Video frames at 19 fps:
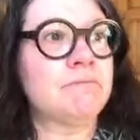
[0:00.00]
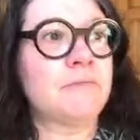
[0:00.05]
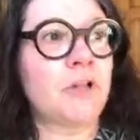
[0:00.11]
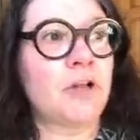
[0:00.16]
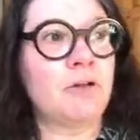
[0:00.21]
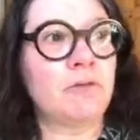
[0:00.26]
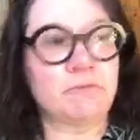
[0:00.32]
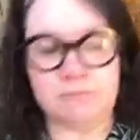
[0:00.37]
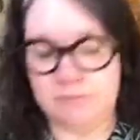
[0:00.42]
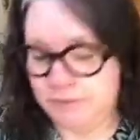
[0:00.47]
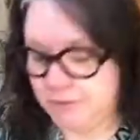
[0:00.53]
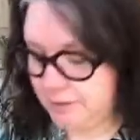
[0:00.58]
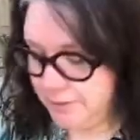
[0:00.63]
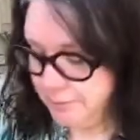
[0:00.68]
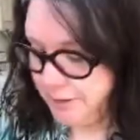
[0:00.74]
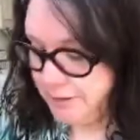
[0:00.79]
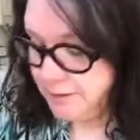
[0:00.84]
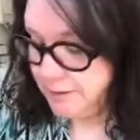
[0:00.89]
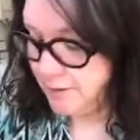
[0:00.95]
Oh,
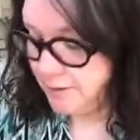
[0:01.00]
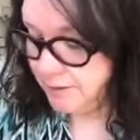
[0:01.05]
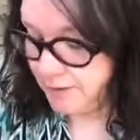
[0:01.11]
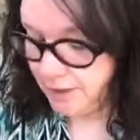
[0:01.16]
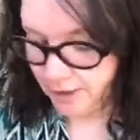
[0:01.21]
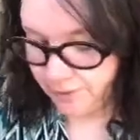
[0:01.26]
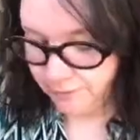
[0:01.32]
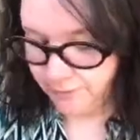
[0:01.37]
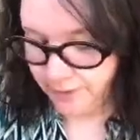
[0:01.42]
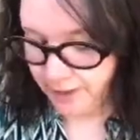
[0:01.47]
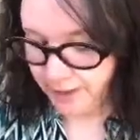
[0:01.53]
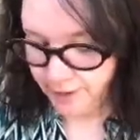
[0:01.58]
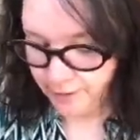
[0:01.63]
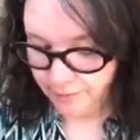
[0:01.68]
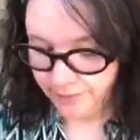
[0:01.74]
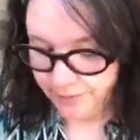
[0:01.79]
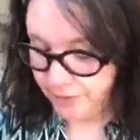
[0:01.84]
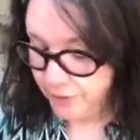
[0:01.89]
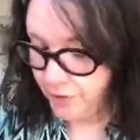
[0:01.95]
somebody's got loud
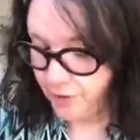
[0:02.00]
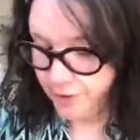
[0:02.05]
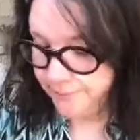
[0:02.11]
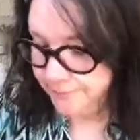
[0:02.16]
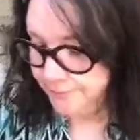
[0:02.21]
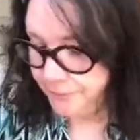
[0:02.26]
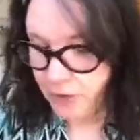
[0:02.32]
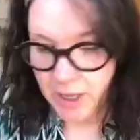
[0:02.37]
radio in their car.